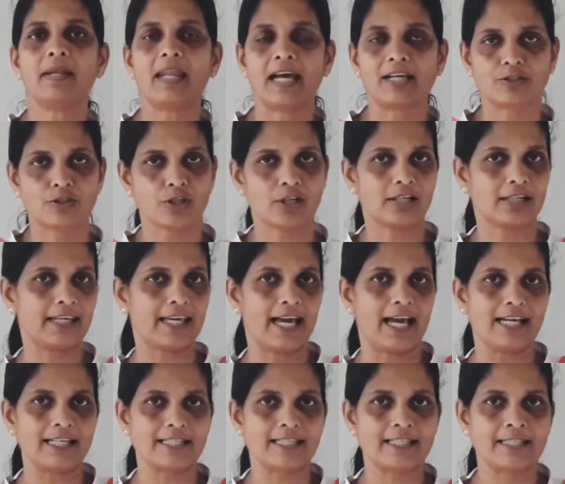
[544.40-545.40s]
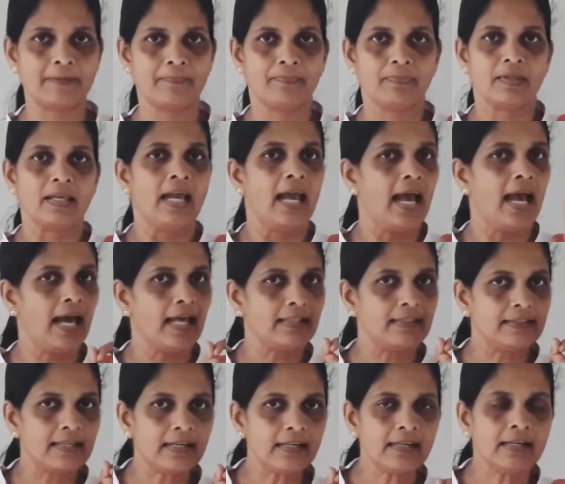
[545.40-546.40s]
natural gas.
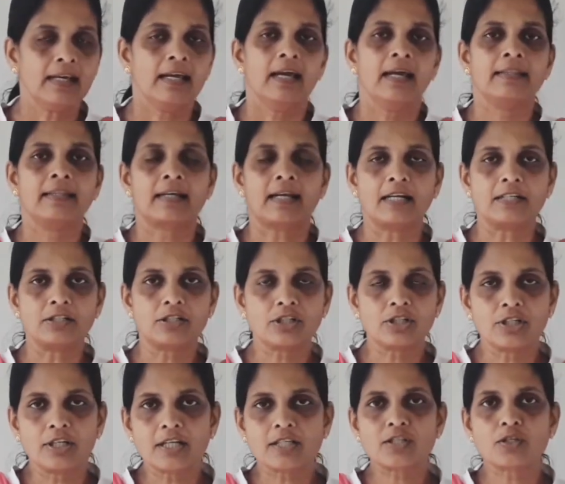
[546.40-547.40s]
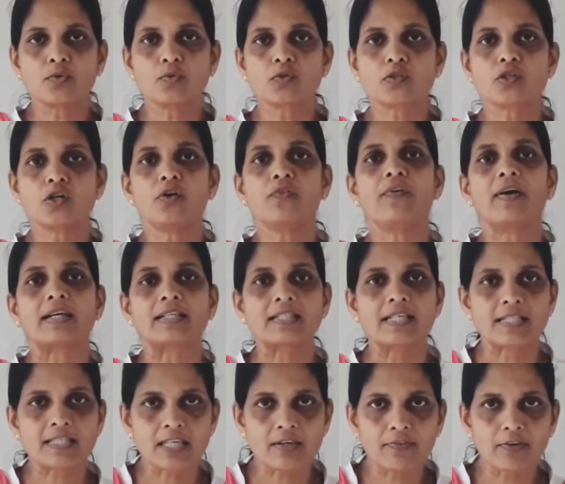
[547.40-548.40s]
And then the continuous use of,
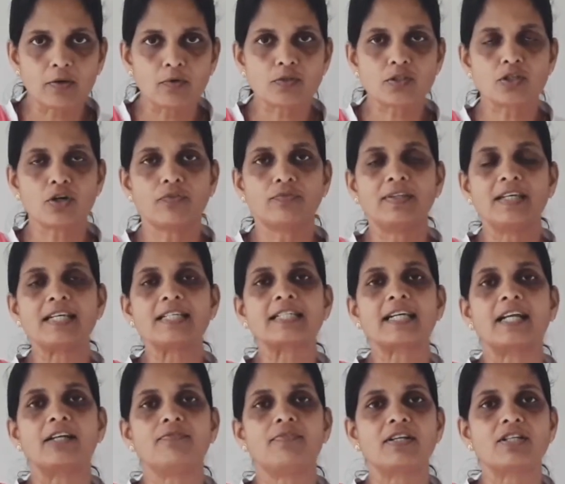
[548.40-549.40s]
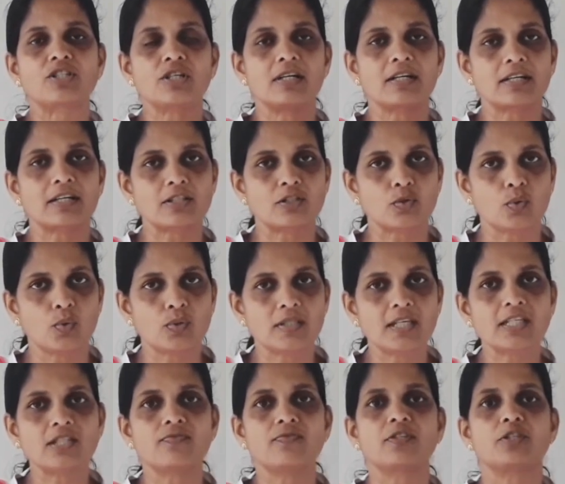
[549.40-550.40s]
excessive use of these conventional
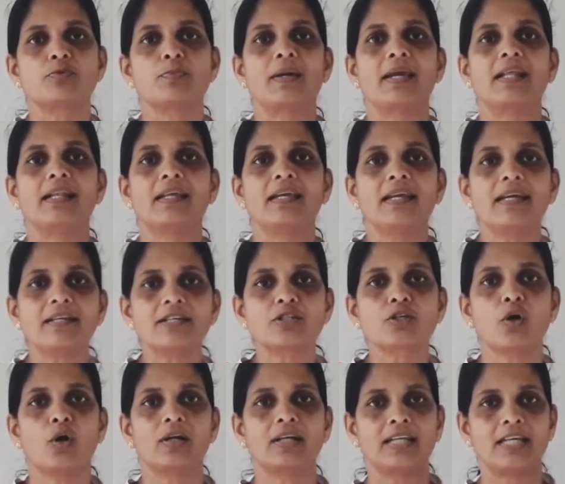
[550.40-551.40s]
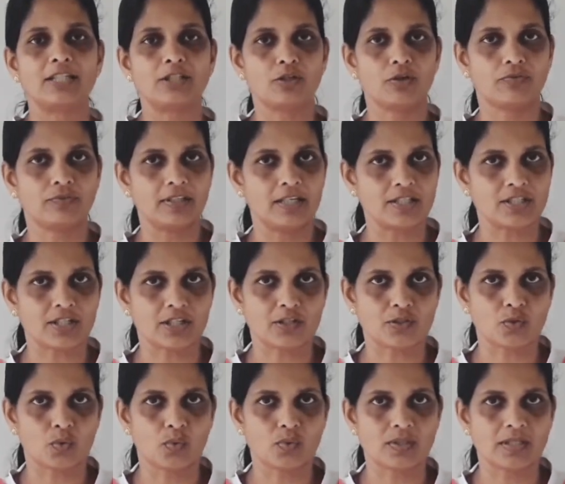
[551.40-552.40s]
resources which may lead shortage of these
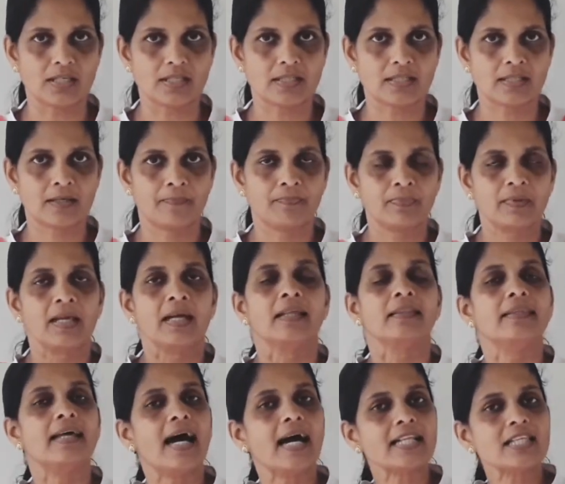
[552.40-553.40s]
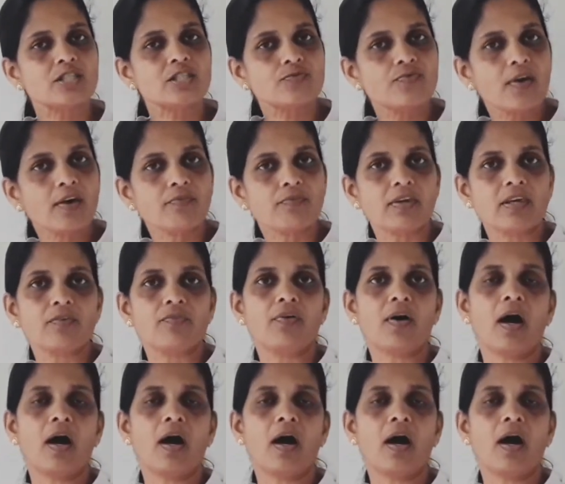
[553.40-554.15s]
resources. That's where we